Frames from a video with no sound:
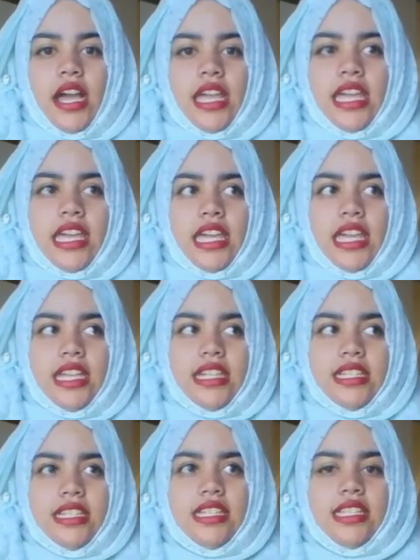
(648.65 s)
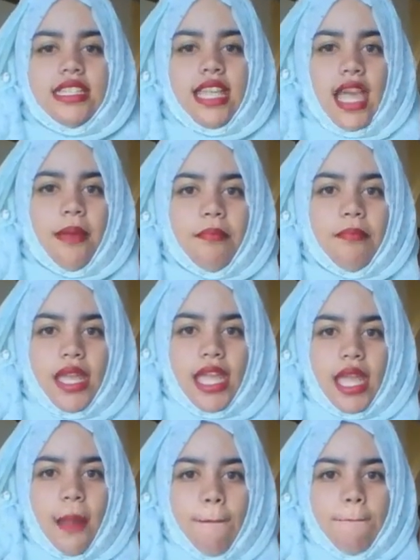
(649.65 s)
he didn't tap
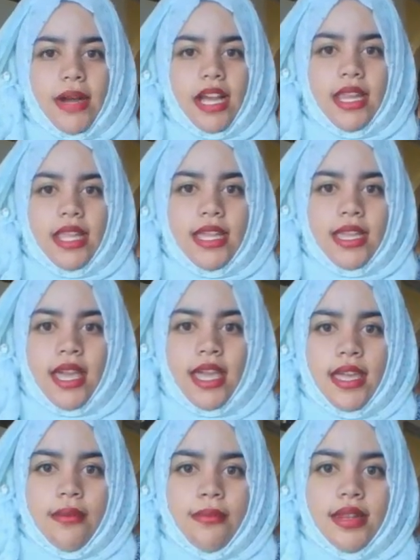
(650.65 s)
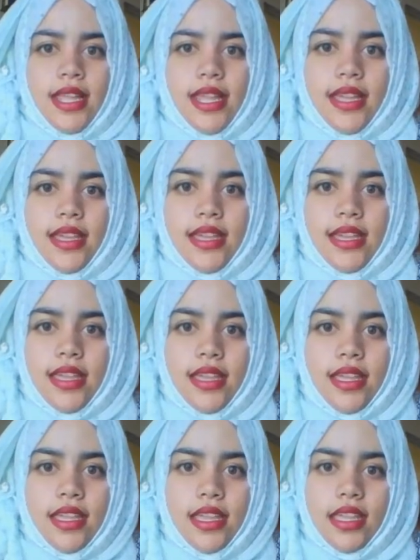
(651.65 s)
me, but he came like
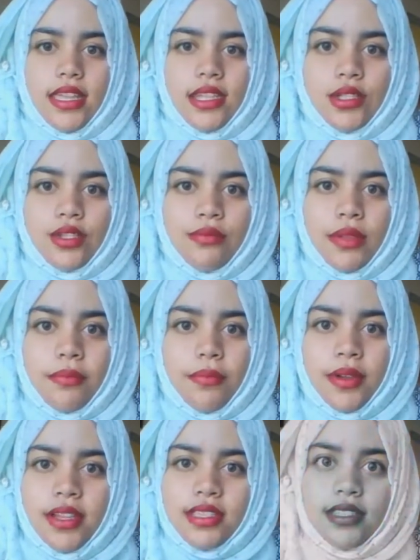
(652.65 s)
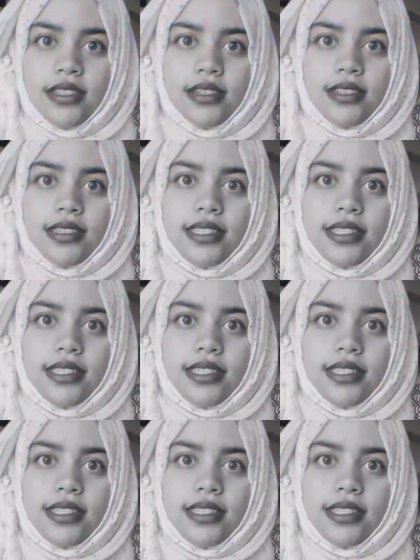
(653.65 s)
into my personal